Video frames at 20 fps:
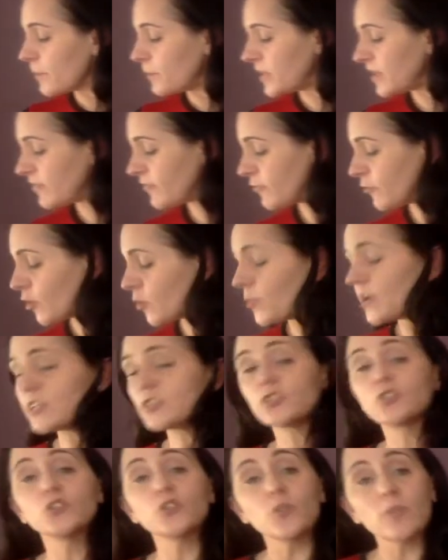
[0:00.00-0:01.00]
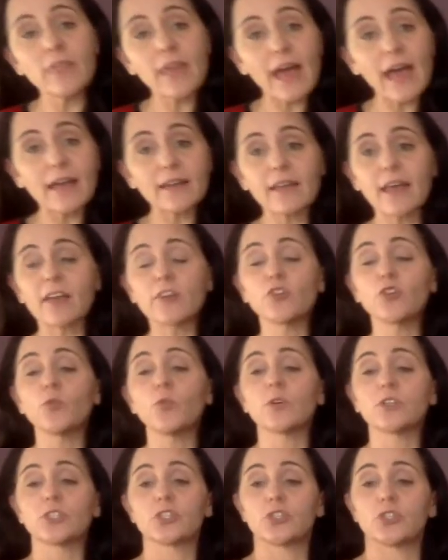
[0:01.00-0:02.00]
Before we do that, I do
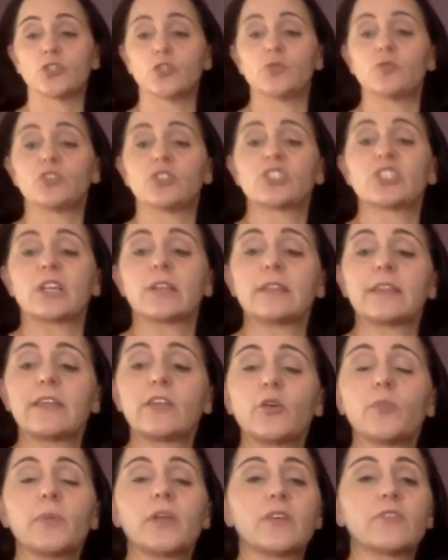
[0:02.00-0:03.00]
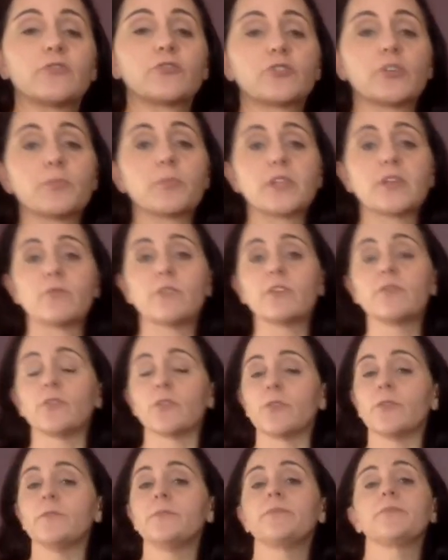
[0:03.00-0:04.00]
want to do just a little bit of triplet
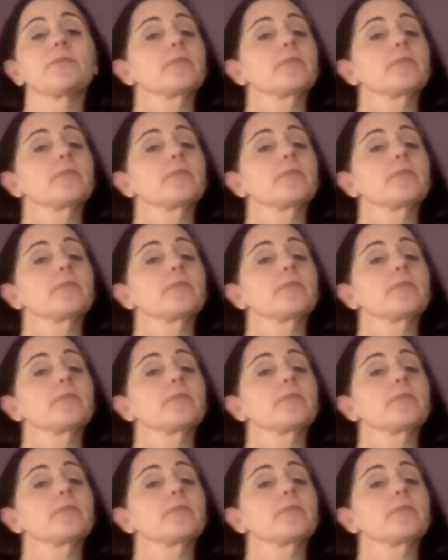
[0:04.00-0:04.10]
review.